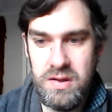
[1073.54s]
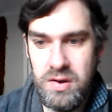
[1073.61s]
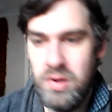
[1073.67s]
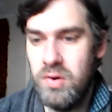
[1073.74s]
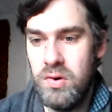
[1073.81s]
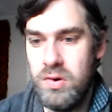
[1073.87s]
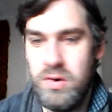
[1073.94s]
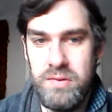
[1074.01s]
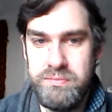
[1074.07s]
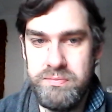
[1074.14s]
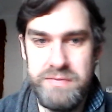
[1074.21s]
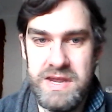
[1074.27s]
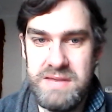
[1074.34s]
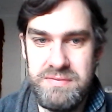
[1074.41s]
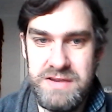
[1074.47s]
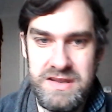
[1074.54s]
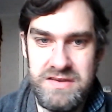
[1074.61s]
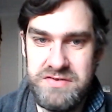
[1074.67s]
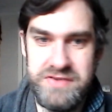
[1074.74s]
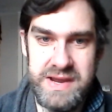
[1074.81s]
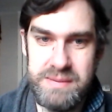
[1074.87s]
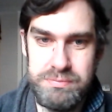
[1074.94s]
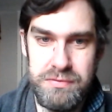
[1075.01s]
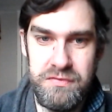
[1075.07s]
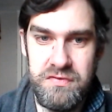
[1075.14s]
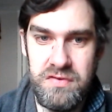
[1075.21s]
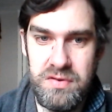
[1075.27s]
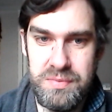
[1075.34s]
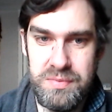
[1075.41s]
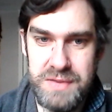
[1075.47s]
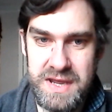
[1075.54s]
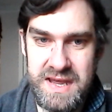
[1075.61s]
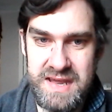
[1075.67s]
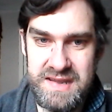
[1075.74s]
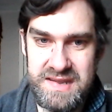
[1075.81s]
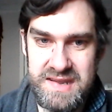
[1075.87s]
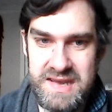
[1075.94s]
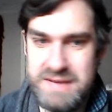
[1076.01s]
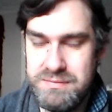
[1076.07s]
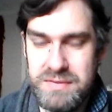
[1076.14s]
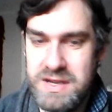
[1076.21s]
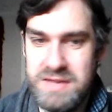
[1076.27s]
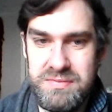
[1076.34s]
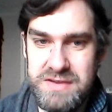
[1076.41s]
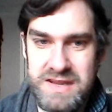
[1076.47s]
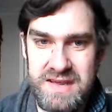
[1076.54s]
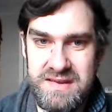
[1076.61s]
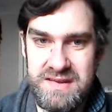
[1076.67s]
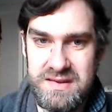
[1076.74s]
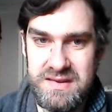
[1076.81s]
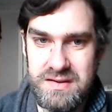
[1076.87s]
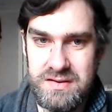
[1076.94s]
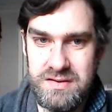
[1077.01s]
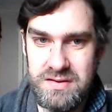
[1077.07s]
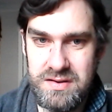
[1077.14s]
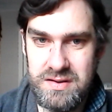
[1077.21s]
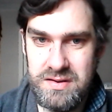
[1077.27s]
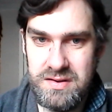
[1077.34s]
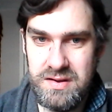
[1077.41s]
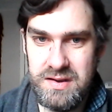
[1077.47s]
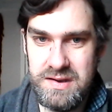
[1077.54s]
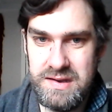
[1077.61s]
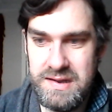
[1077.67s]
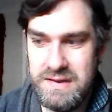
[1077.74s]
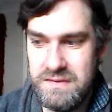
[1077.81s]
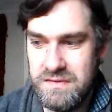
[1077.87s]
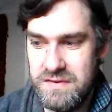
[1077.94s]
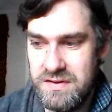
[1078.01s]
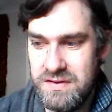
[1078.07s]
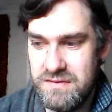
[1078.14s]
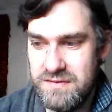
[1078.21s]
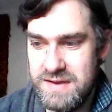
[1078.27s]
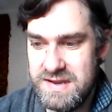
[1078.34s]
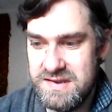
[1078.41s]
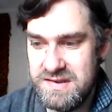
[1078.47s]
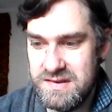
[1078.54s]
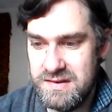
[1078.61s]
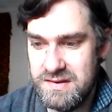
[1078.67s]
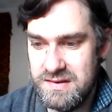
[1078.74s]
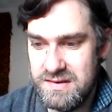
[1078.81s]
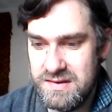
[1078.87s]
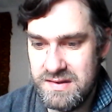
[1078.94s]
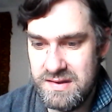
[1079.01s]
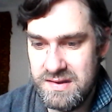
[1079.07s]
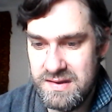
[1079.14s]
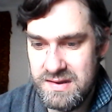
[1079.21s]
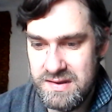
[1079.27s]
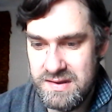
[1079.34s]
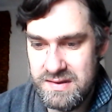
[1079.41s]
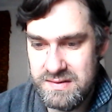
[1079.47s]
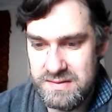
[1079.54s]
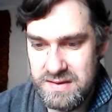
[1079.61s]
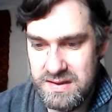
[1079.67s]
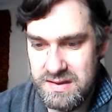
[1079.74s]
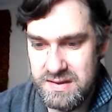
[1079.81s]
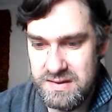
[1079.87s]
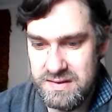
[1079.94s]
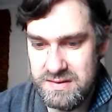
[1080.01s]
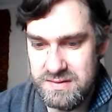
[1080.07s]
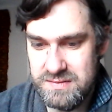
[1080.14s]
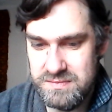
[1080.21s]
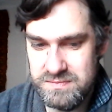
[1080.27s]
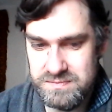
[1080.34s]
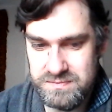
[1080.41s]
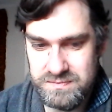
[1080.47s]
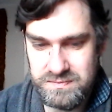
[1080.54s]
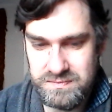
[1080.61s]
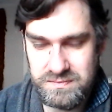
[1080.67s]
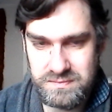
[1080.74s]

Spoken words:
Or maybe the drag performer has that. Maybe that's a good idea for the wrestlers. And